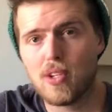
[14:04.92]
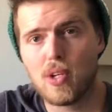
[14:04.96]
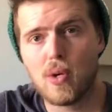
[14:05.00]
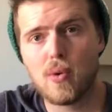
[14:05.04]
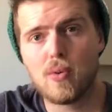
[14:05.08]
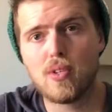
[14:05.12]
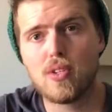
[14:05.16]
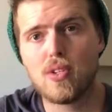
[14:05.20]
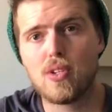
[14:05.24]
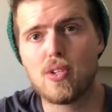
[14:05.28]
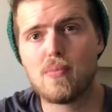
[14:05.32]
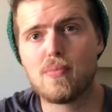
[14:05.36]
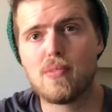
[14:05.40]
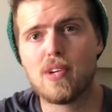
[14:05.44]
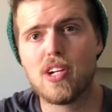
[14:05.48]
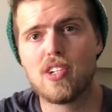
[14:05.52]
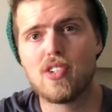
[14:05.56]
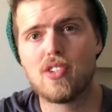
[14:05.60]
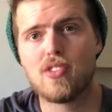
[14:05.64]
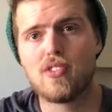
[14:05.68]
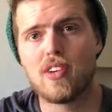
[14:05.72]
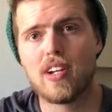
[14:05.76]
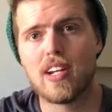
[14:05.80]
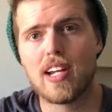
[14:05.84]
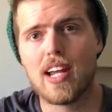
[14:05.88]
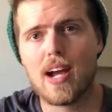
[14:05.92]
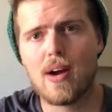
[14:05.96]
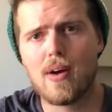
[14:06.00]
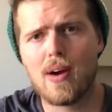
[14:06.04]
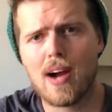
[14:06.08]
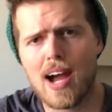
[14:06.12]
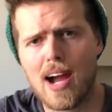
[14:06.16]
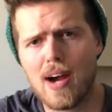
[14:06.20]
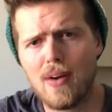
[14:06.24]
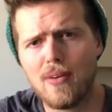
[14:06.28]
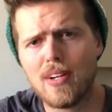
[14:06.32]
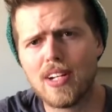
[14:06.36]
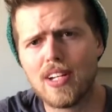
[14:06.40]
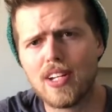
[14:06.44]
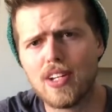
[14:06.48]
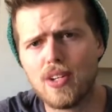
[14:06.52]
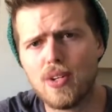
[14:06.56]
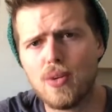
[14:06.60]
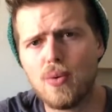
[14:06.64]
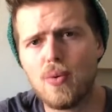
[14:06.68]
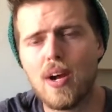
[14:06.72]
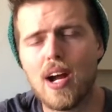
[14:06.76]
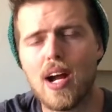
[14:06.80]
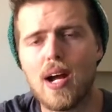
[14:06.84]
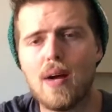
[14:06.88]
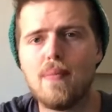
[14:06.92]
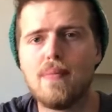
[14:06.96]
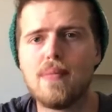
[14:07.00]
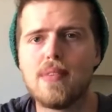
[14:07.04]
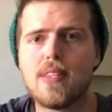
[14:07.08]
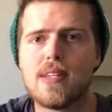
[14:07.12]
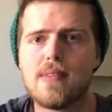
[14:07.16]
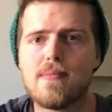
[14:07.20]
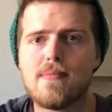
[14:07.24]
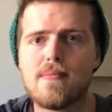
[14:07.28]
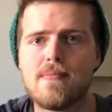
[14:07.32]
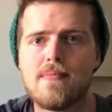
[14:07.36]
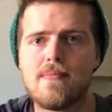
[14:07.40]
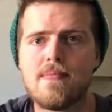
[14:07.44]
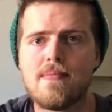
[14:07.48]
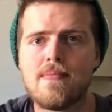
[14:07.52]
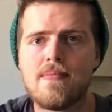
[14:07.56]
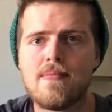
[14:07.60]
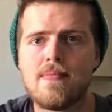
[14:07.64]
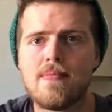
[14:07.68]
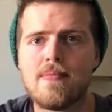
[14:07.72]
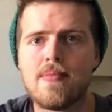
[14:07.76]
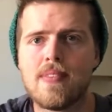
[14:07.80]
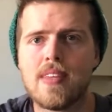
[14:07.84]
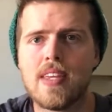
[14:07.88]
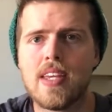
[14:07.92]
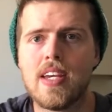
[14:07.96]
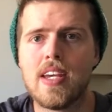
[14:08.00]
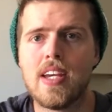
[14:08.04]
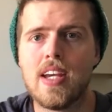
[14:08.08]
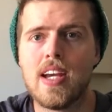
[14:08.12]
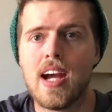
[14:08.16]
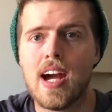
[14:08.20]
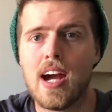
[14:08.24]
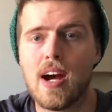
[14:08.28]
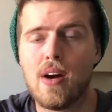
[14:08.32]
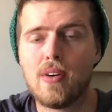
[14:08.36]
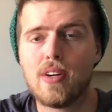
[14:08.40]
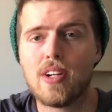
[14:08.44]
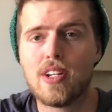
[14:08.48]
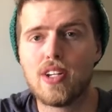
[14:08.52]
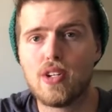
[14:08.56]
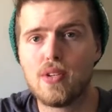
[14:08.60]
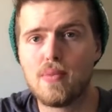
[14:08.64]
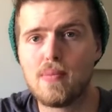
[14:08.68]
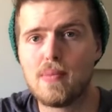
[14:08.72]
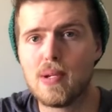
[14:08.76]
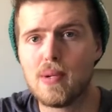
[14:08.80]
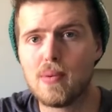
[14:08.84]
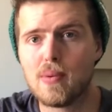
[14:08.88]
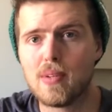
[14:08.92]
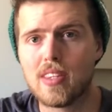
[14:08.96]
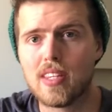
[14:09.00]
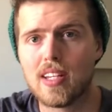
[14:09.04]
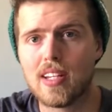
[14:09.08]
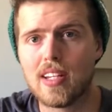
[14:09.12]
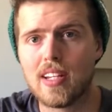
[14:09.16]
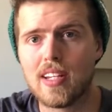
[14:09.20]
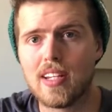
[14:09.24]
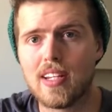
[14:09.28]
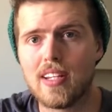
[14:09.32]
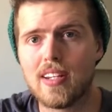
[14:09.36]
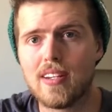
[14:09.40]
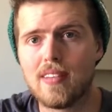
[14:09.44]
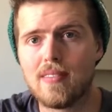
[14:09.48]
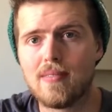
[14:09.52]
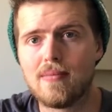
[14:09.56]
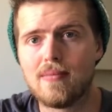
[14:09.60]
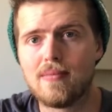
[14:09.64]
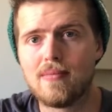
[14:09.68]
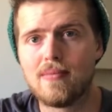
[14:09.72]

going through depression right now. How can you help them? How can you be what they need?